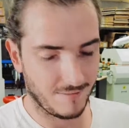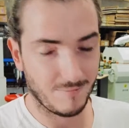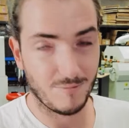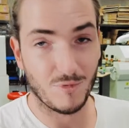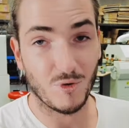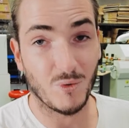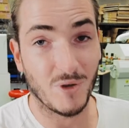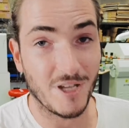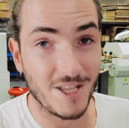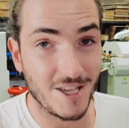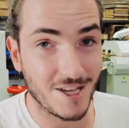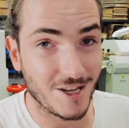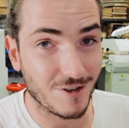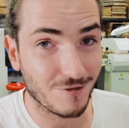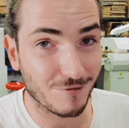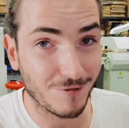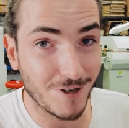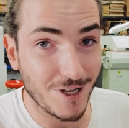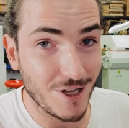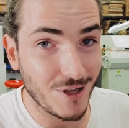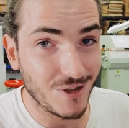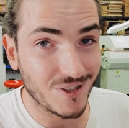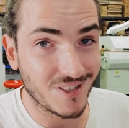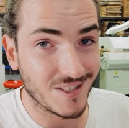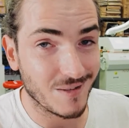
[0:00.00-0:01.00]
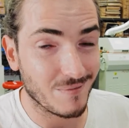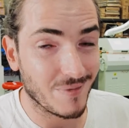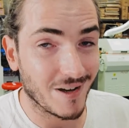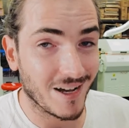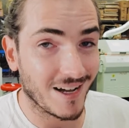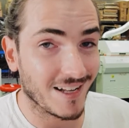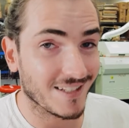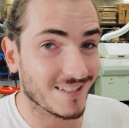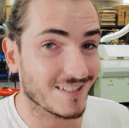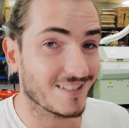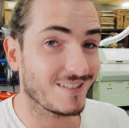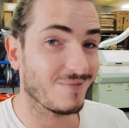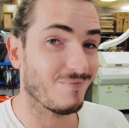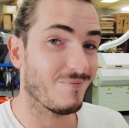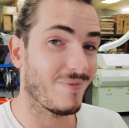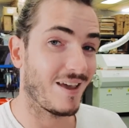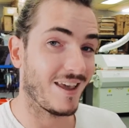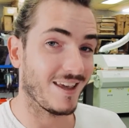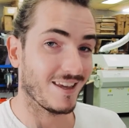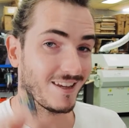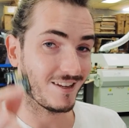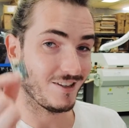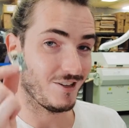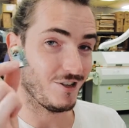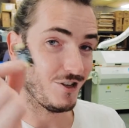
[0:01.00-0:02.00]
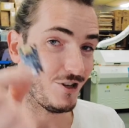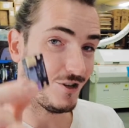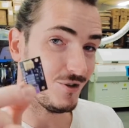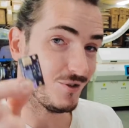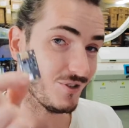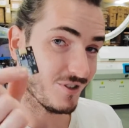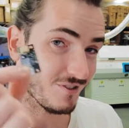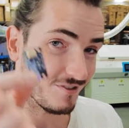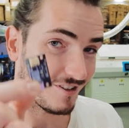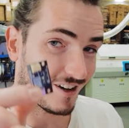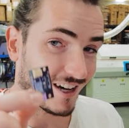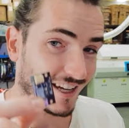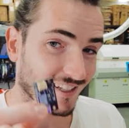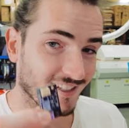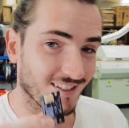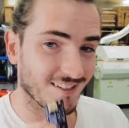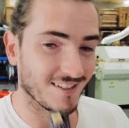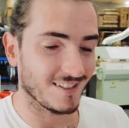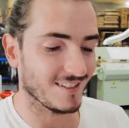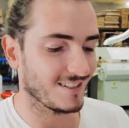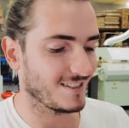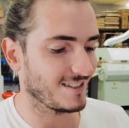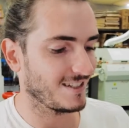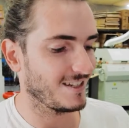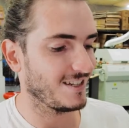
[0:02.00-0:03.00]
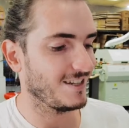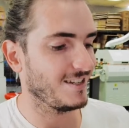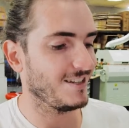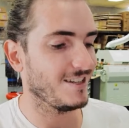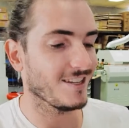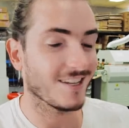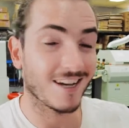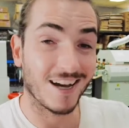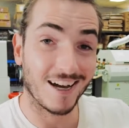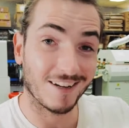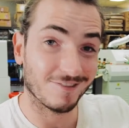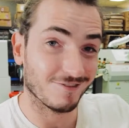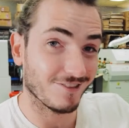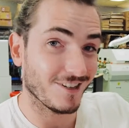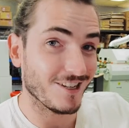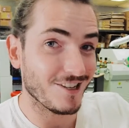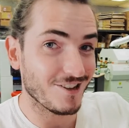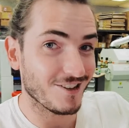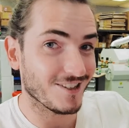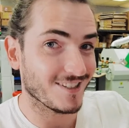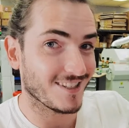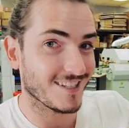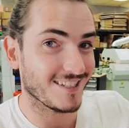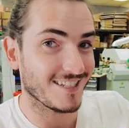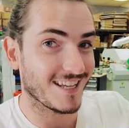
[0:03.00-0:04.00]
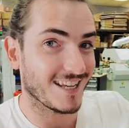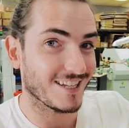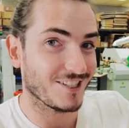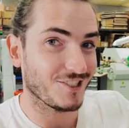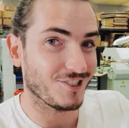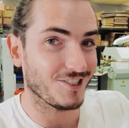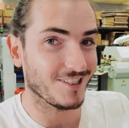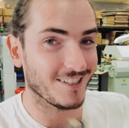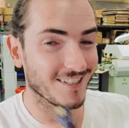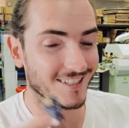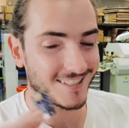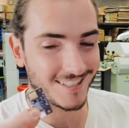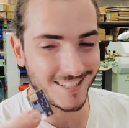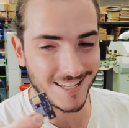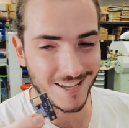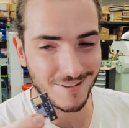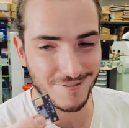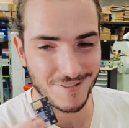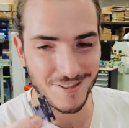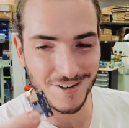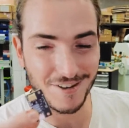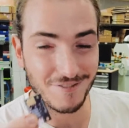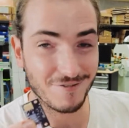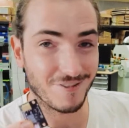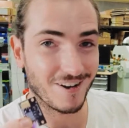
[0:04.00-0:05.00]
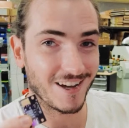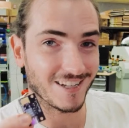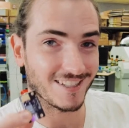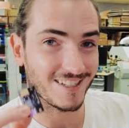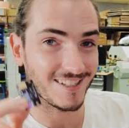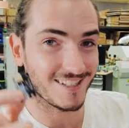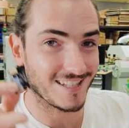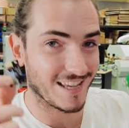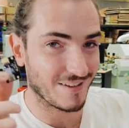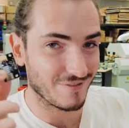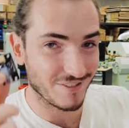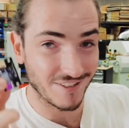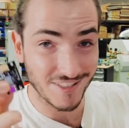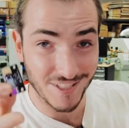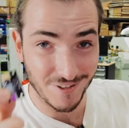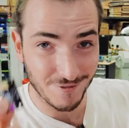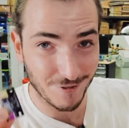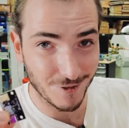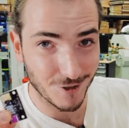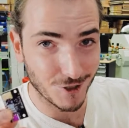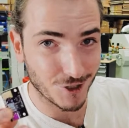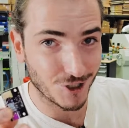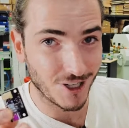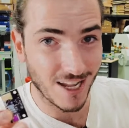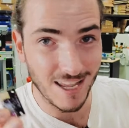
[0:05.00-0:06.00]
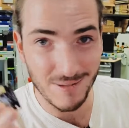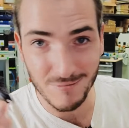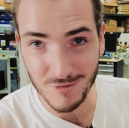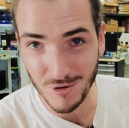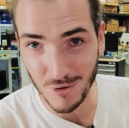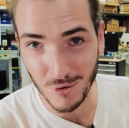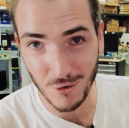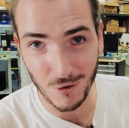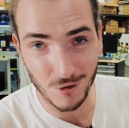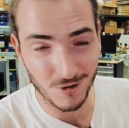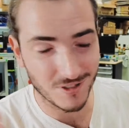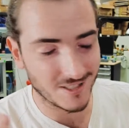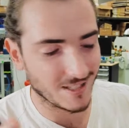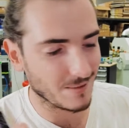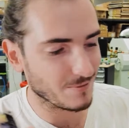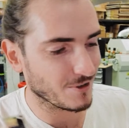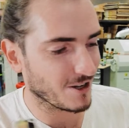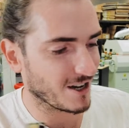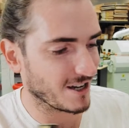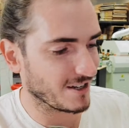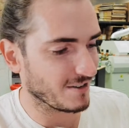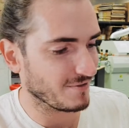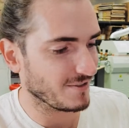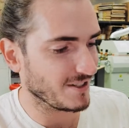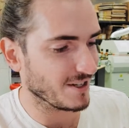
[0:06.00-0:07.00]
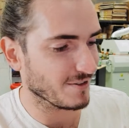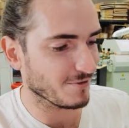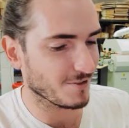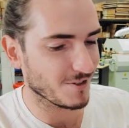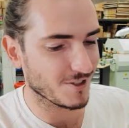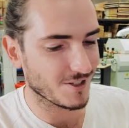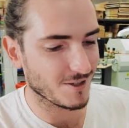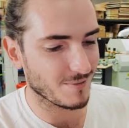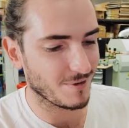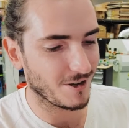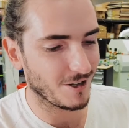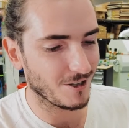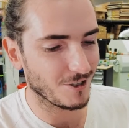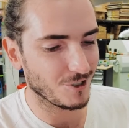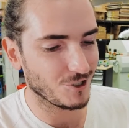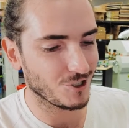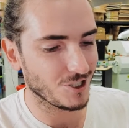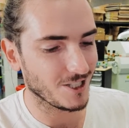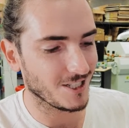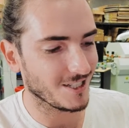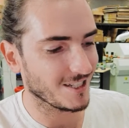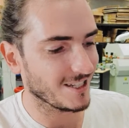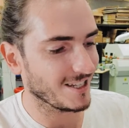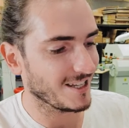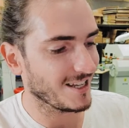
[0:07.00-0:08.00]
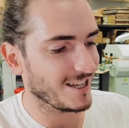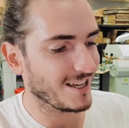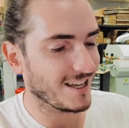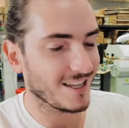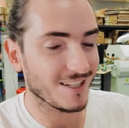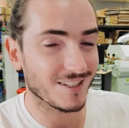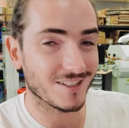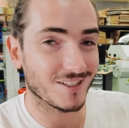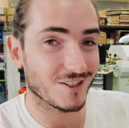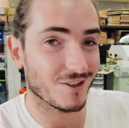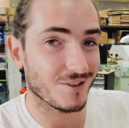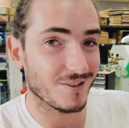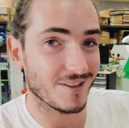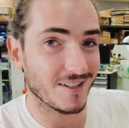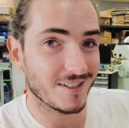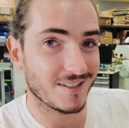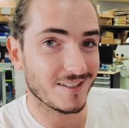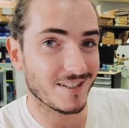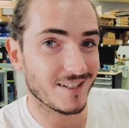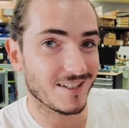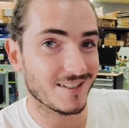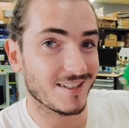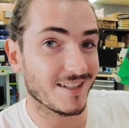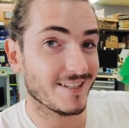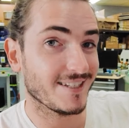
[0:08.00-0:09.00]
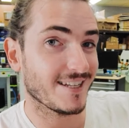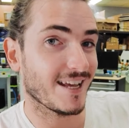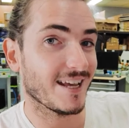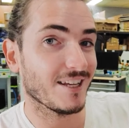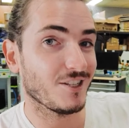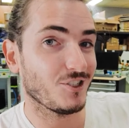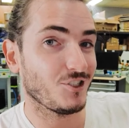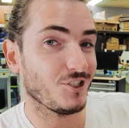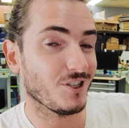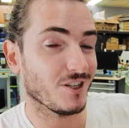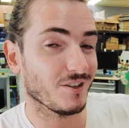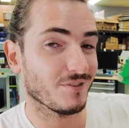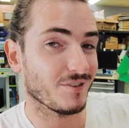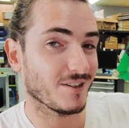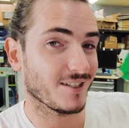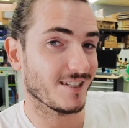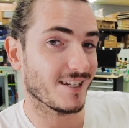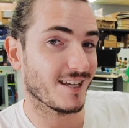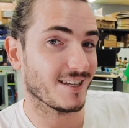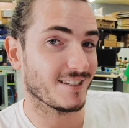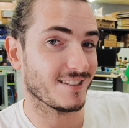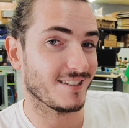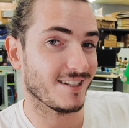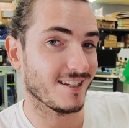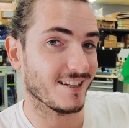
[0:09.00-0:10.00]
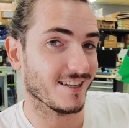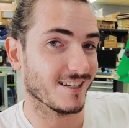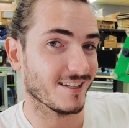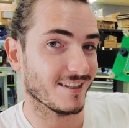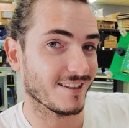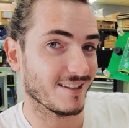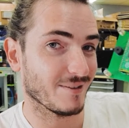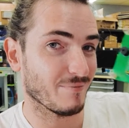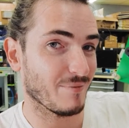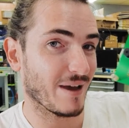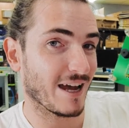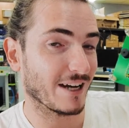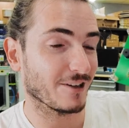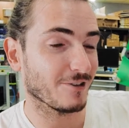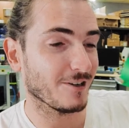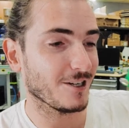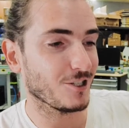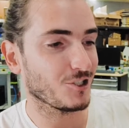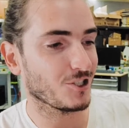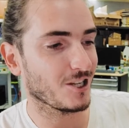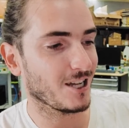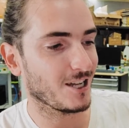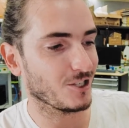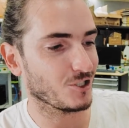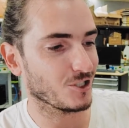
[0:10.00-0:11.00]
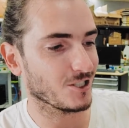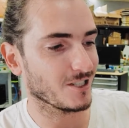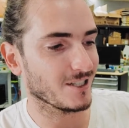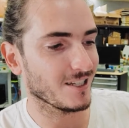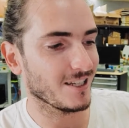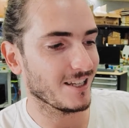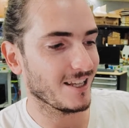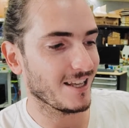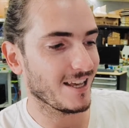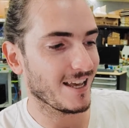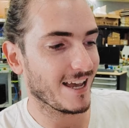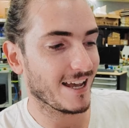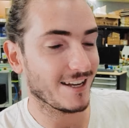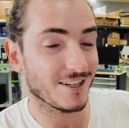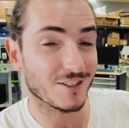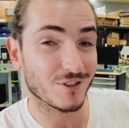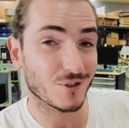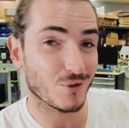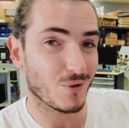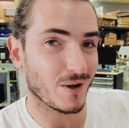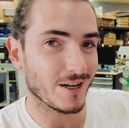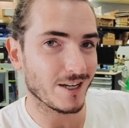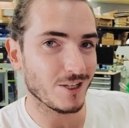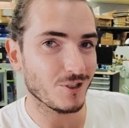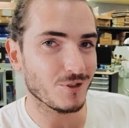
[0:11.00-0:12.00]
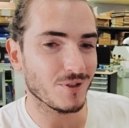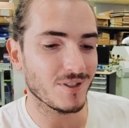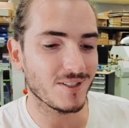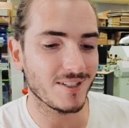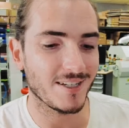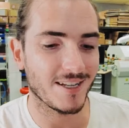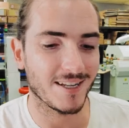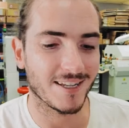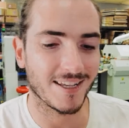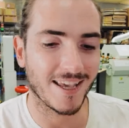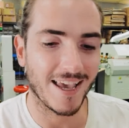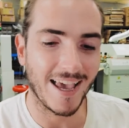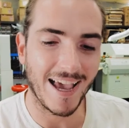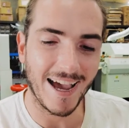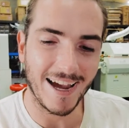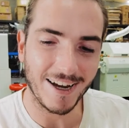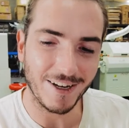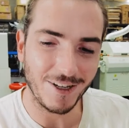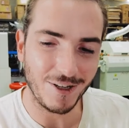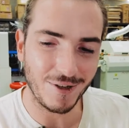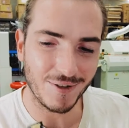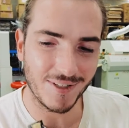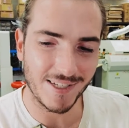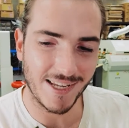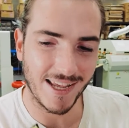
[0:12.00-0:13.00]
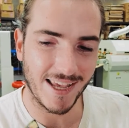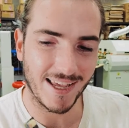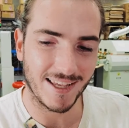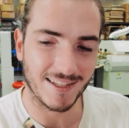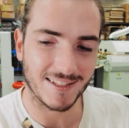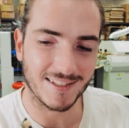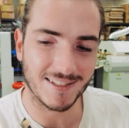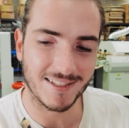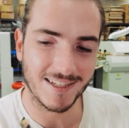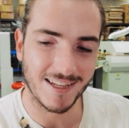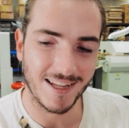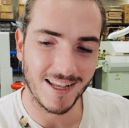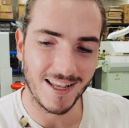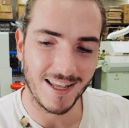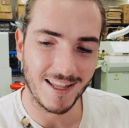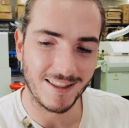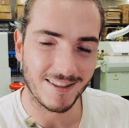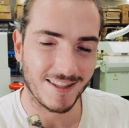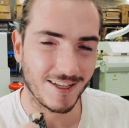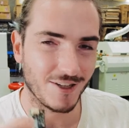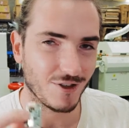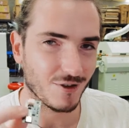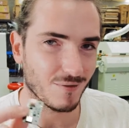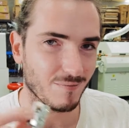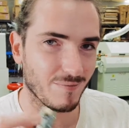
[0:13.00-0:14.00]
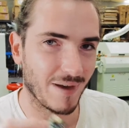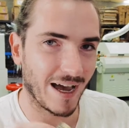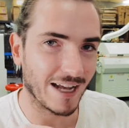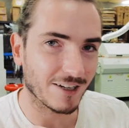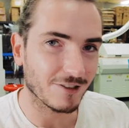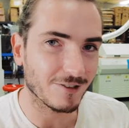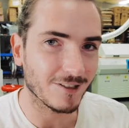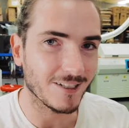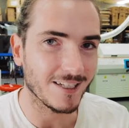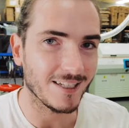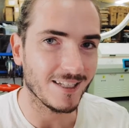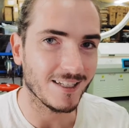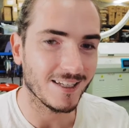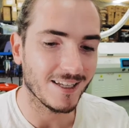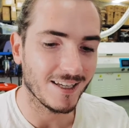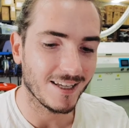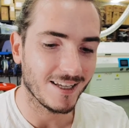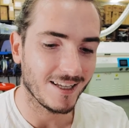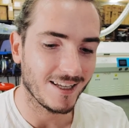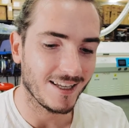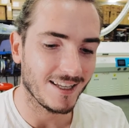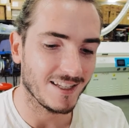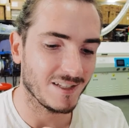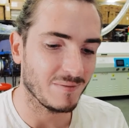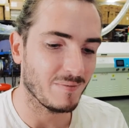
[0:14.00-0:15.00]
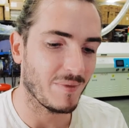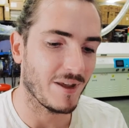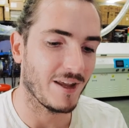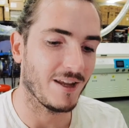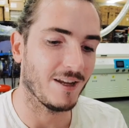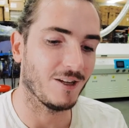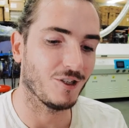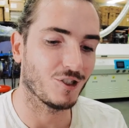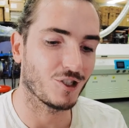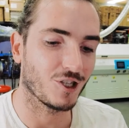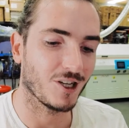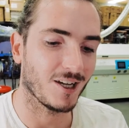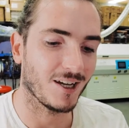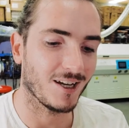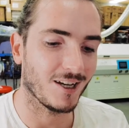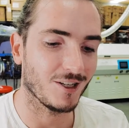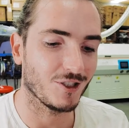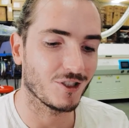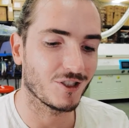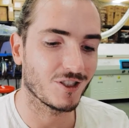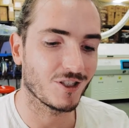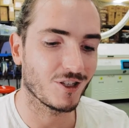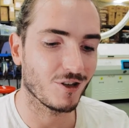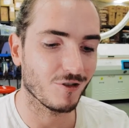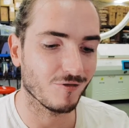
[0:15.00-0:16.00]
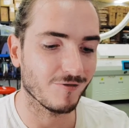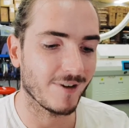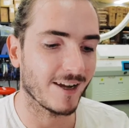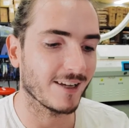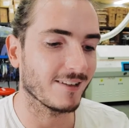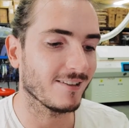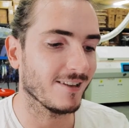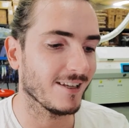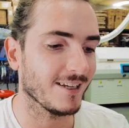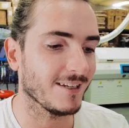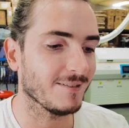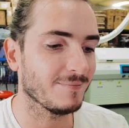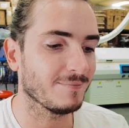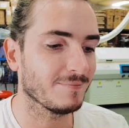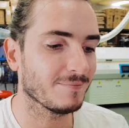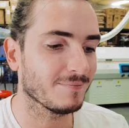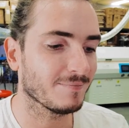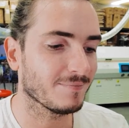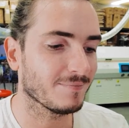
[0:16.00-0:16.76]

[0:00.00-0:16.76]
But while you can reuse the parts to make new devices, you can't reuse the test jigs if the devices have a different shape or some kind of different topology. And so this is the test jig for testing the battery charger. And it's quite interesting. How do you test that your battery is being charged correctly?